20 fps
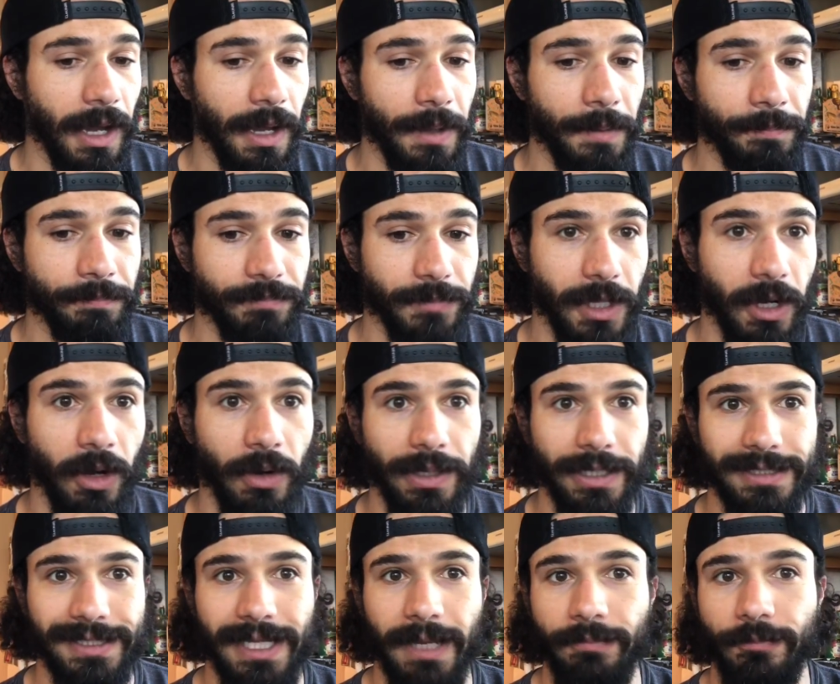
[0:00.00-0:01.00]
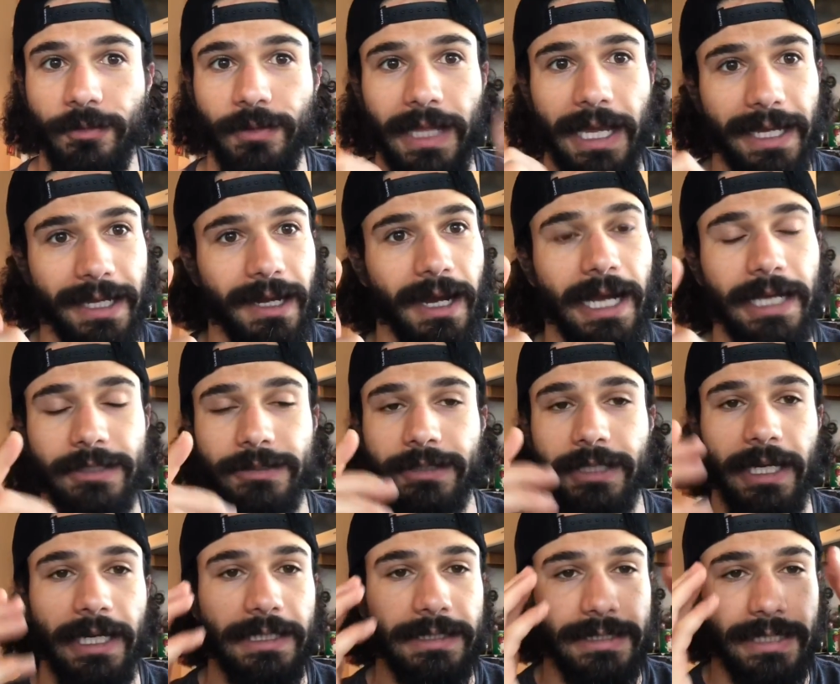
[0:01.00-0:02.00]
I'm oh except for that Kizer
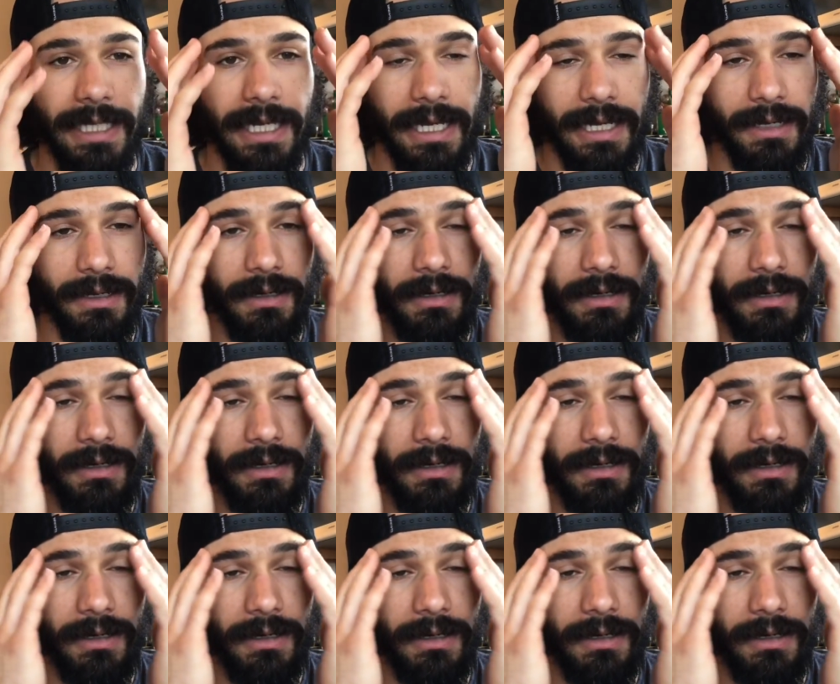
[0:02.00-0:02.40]
guys, yeah.